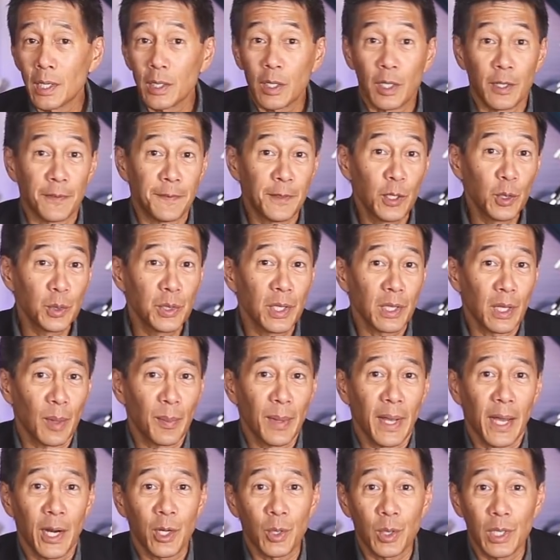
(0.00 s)
Confusing the
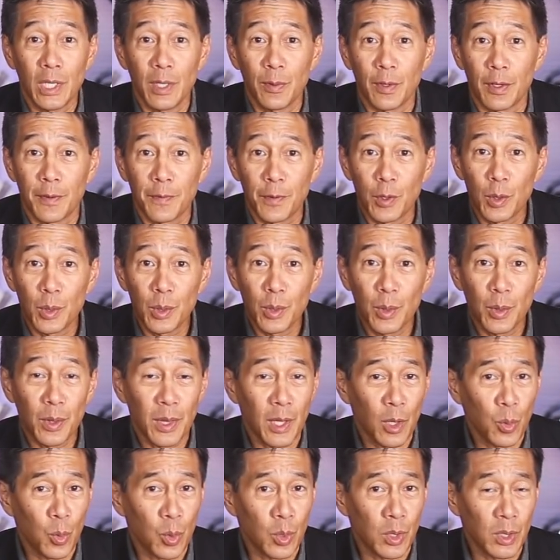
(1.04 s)
matter even further,
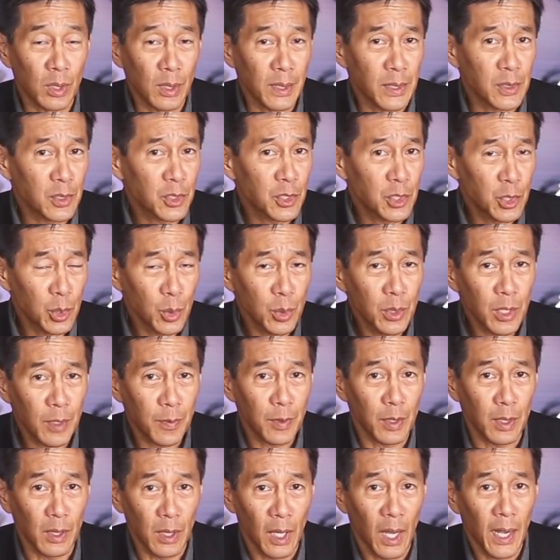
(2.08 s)
there were at least two
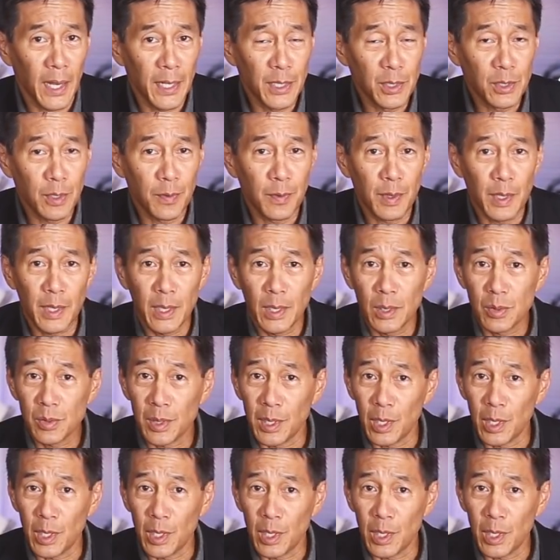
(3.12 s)
different lines of these.